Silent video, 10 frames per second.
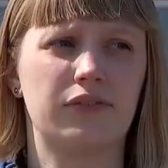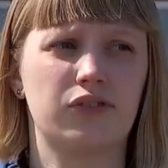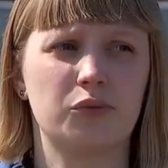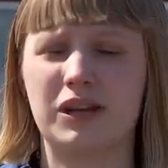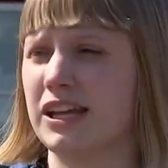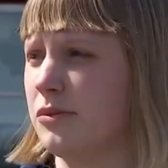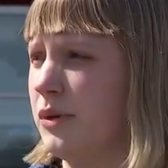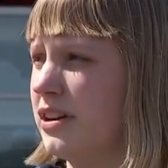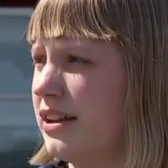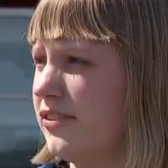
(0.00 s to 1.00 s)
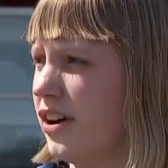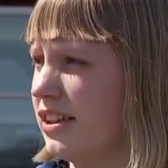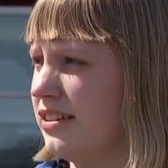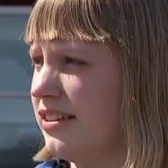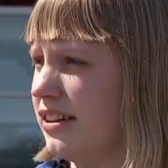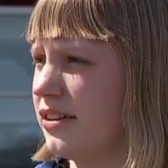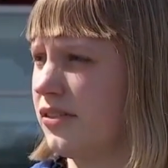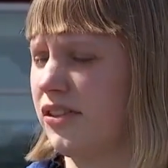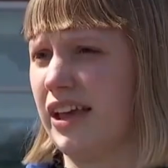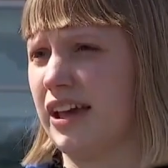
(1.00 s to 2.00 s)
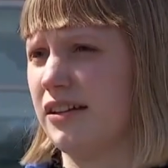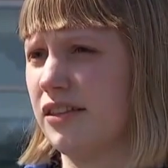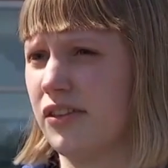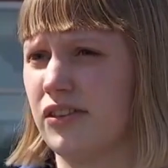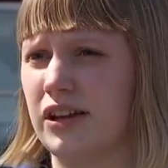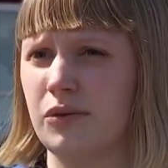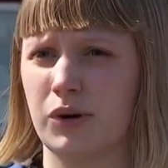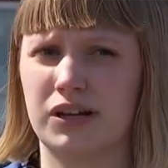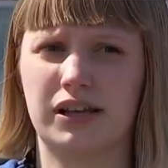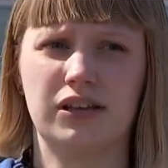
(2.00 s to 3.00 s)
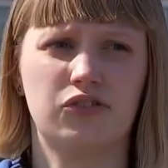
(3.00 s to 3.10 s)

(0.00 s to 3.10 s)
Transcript: have so many community volunteers and the city working